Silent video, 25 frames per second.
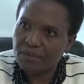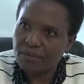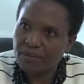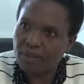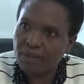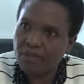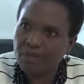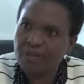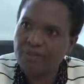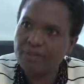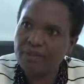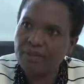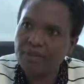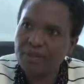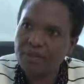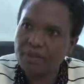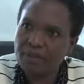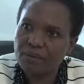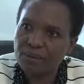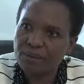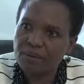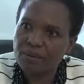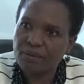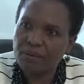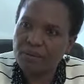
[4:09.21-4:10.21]
We have a very
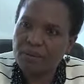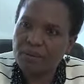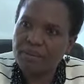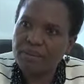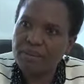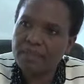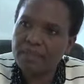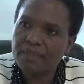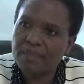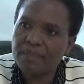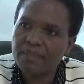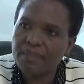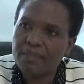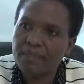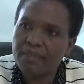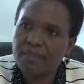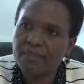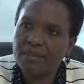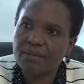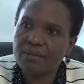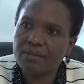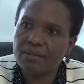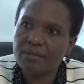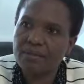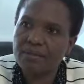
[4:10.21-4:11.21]
good public
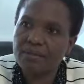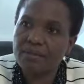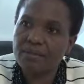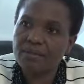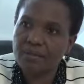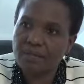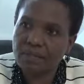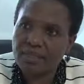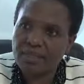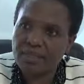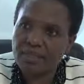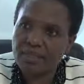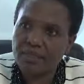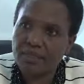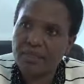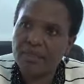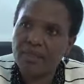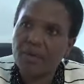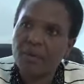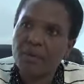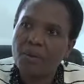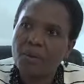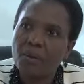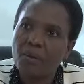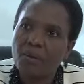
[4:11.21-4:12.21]
relations strategy
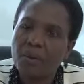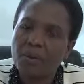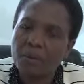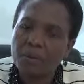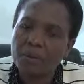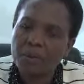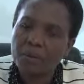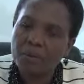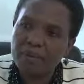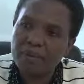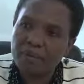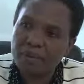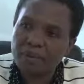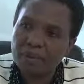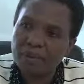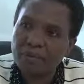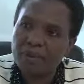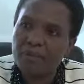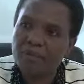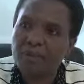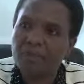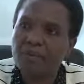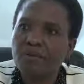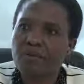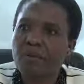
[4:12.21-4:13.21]
where people come
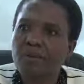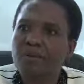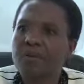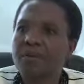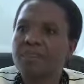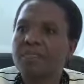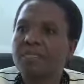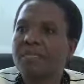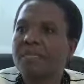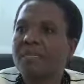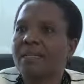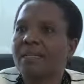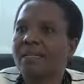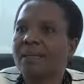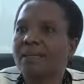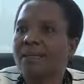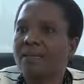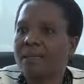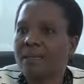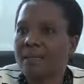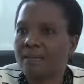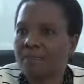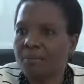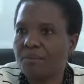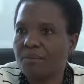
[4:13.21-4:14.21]
into the Commission and
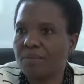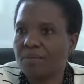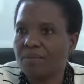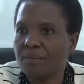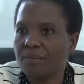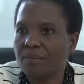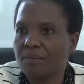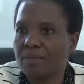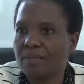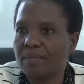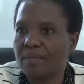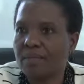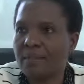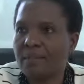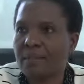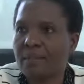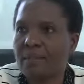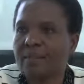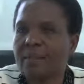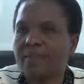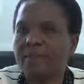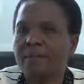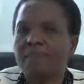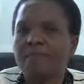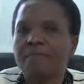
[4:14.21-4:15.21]
they're able to see
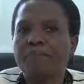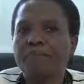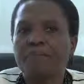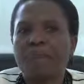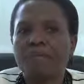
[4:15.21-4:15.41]
this.